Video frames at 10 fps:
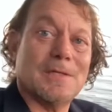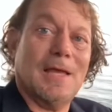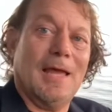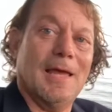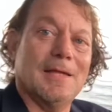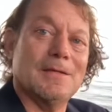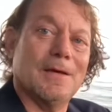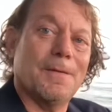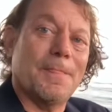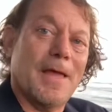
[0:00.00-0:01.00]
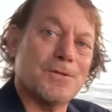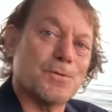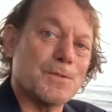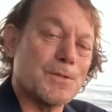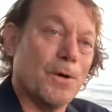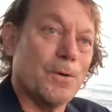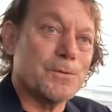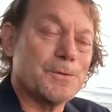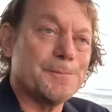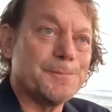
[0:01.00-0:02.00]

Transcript: And as a result,